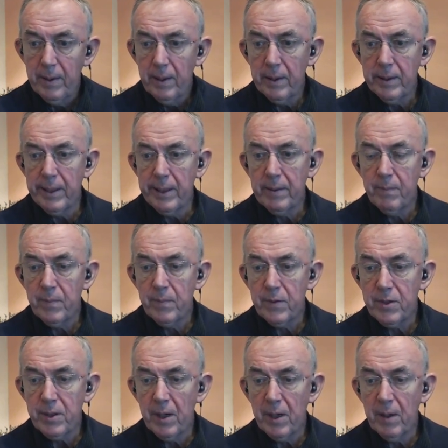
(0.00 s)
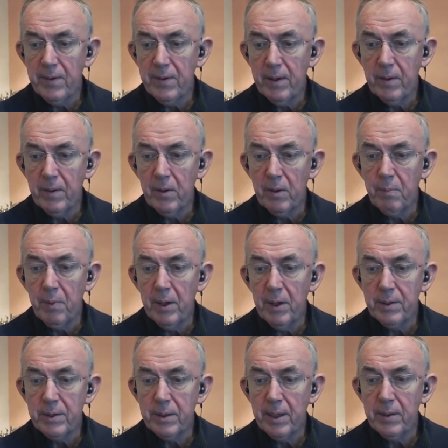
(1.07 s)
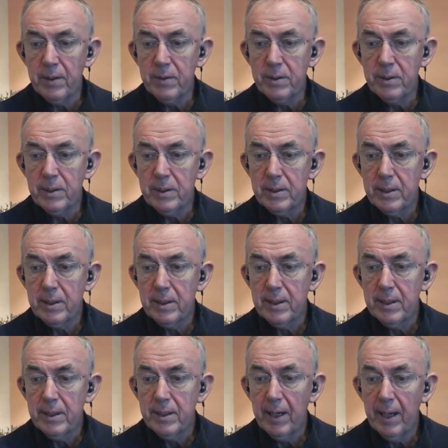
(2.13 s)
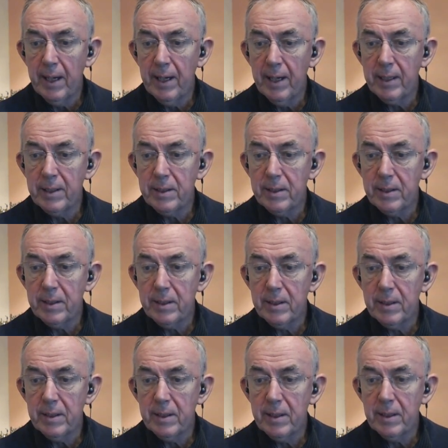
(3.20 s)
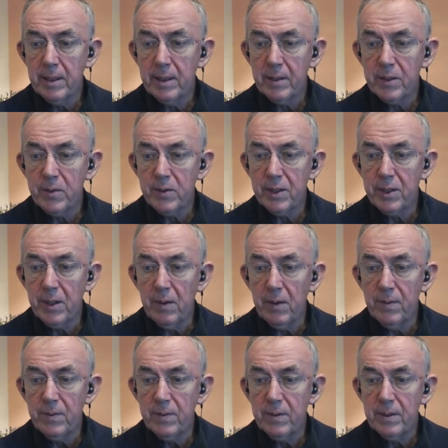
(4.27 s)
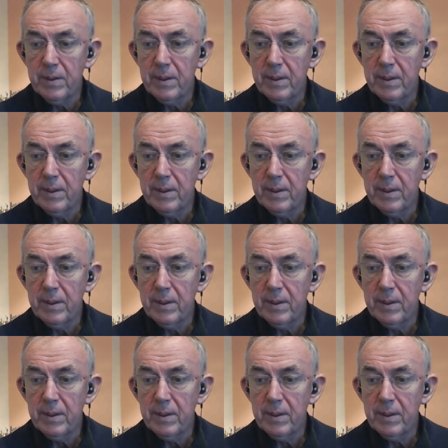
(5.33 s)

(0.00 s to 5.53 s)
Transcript: Okay, so I've now got both of those and I'm going to switch it off